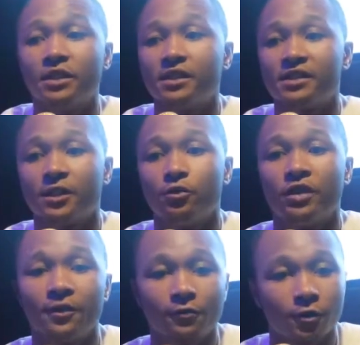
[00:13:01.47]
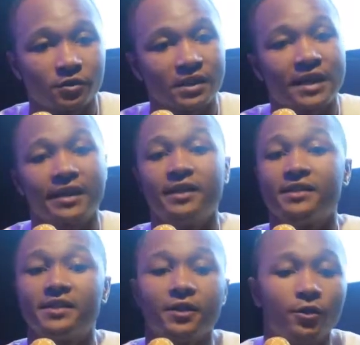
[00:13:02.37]
He could tell you death row side. He
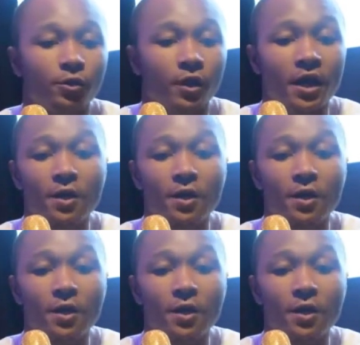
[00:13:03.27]
could tell you